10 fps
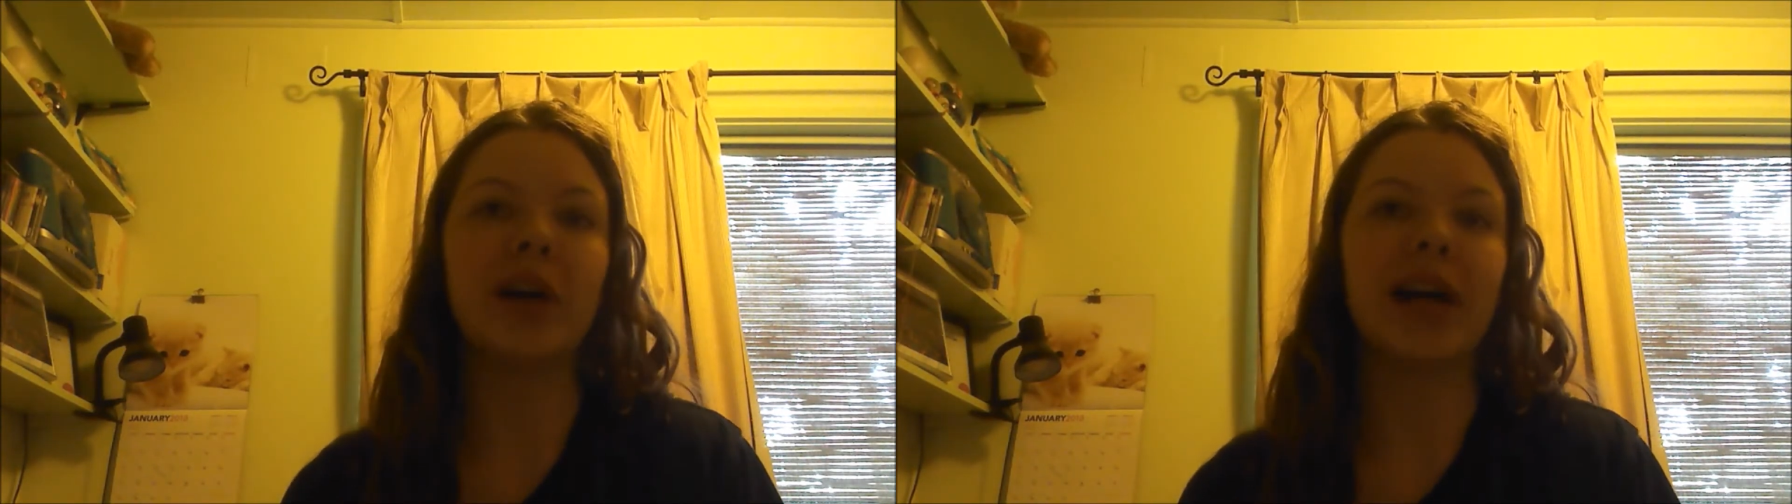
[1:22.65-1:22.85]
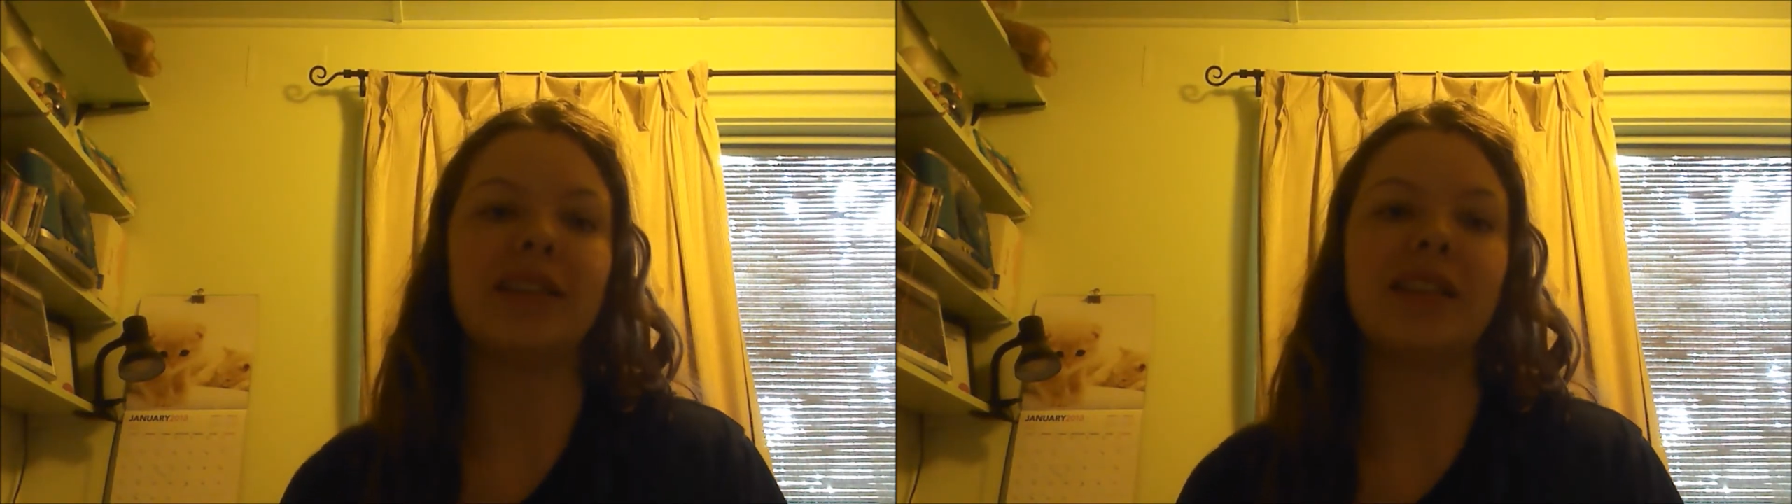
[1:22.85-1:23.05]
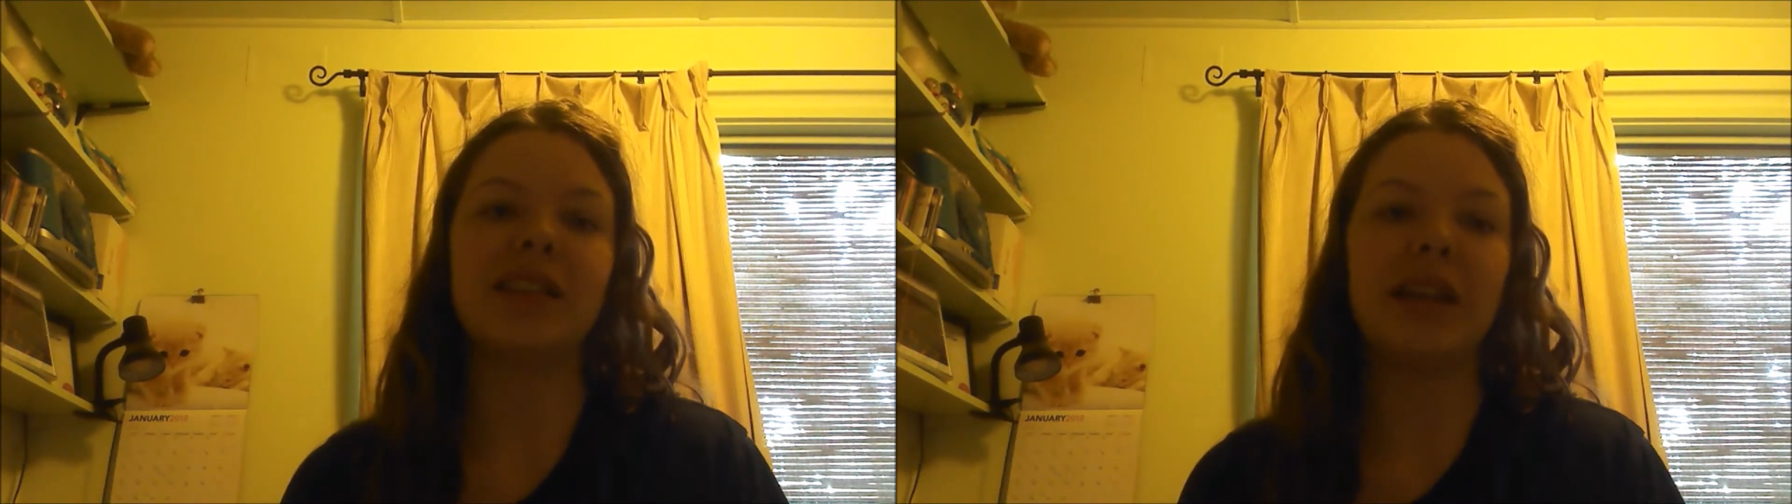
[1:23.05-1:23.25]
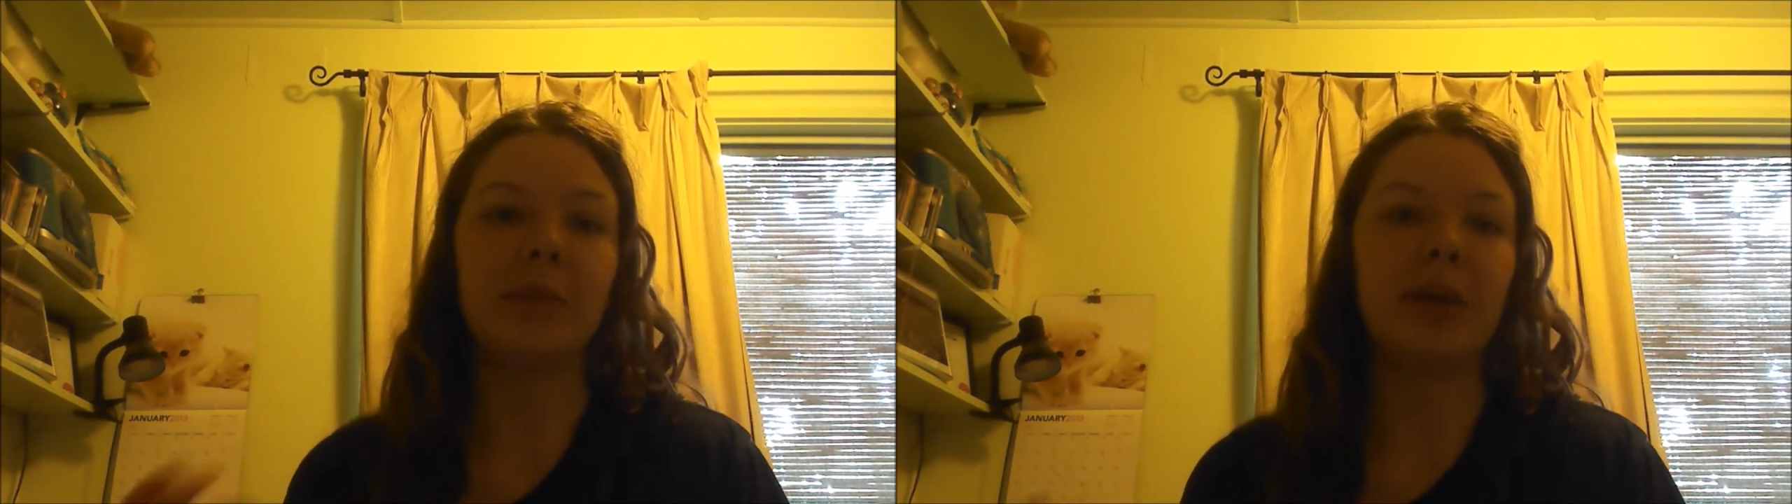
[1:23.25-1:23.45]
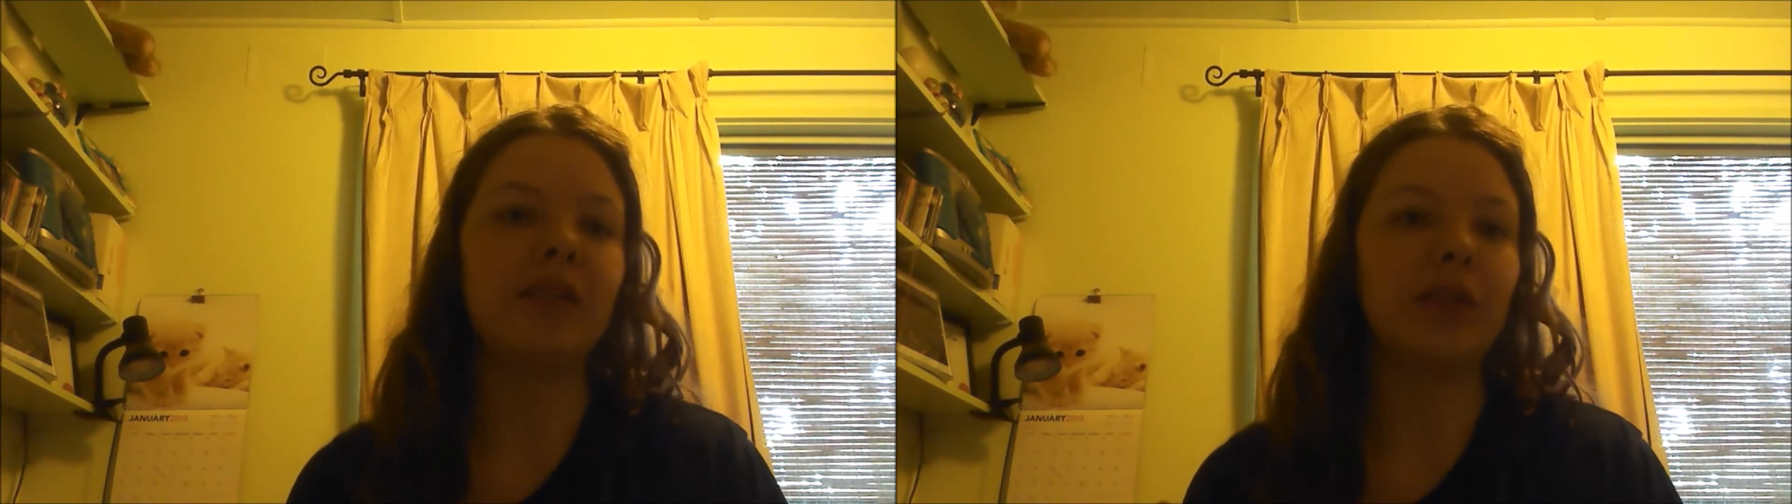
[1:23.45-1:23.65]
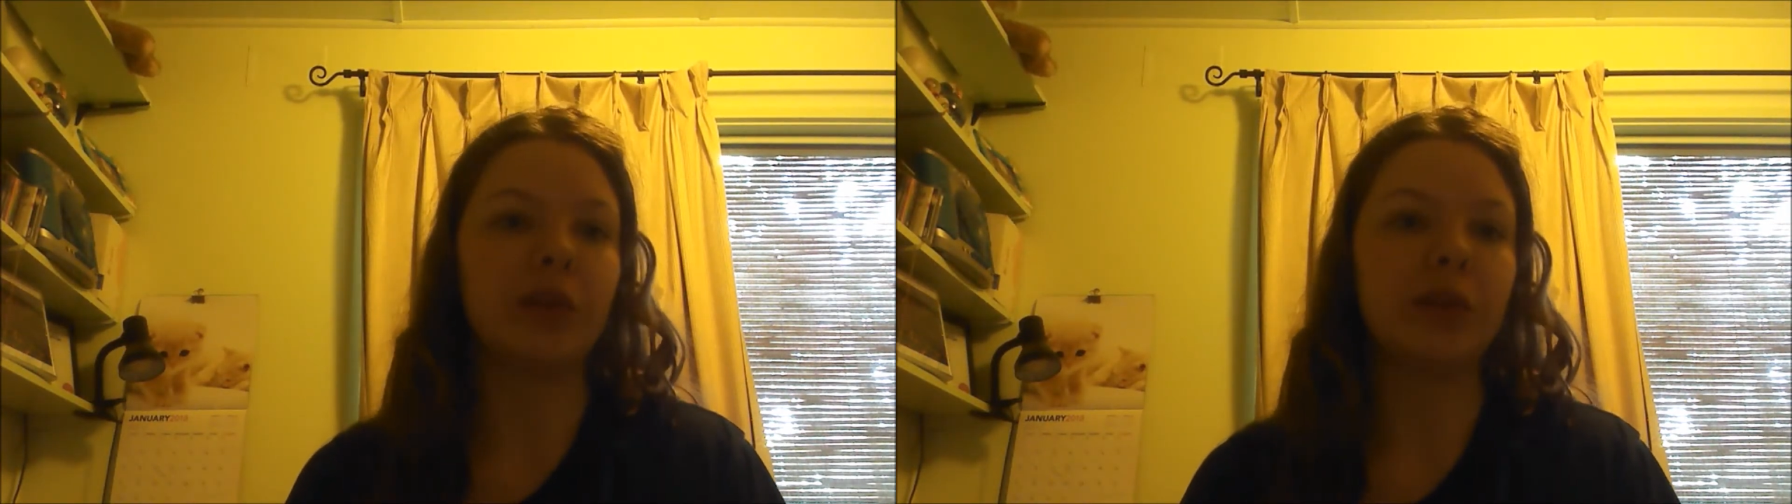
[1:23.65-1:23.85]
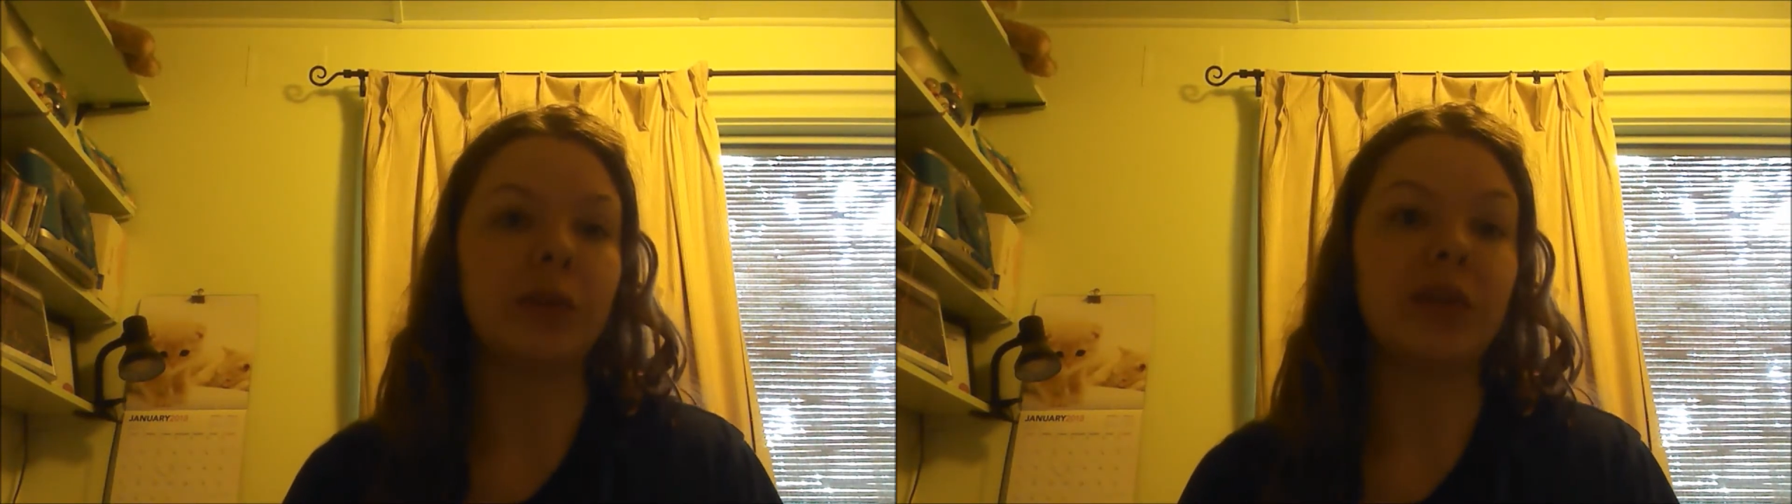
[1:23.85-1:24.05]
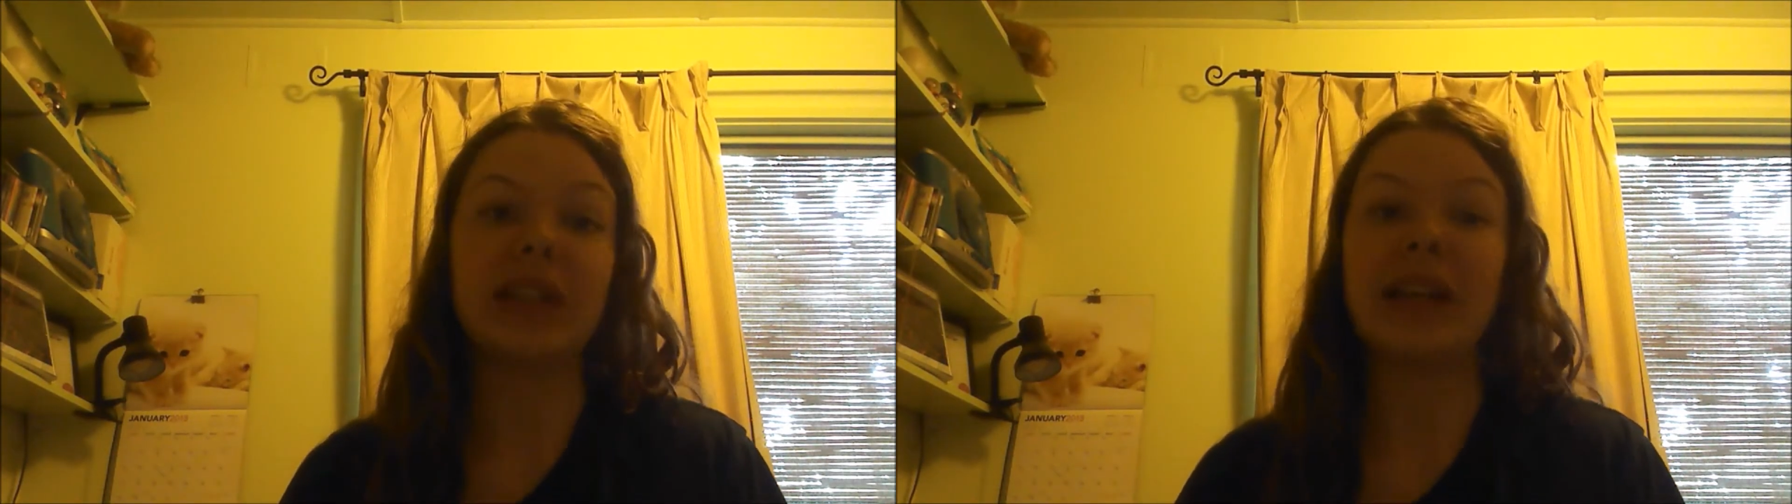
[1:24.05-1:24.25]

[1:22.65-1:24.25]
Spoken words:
practice in my vocals,